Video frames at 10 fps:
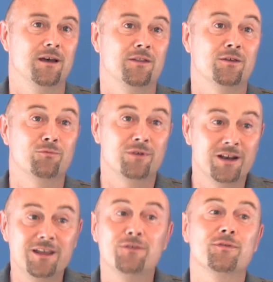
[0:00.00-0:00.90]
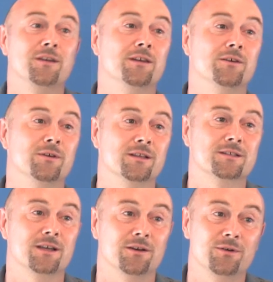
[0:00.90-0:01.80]
And the relief in doing
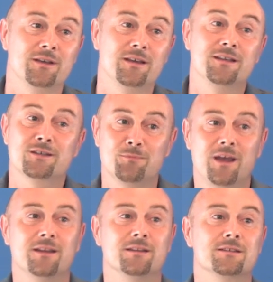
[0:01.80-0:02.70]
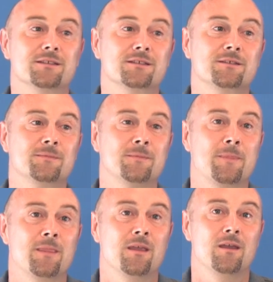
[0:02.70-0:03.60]
so is immense.
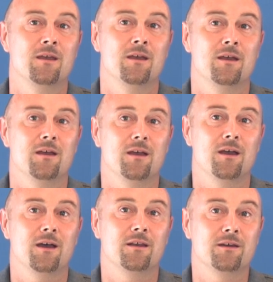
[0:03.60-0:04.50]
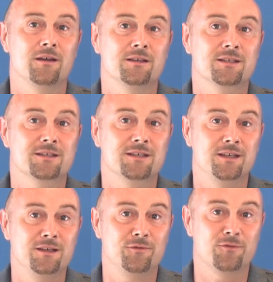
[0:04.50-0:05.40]
And I
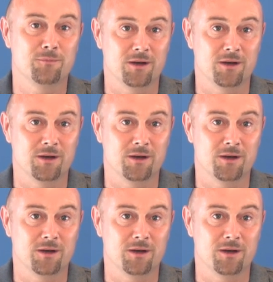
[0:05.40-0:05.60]
see for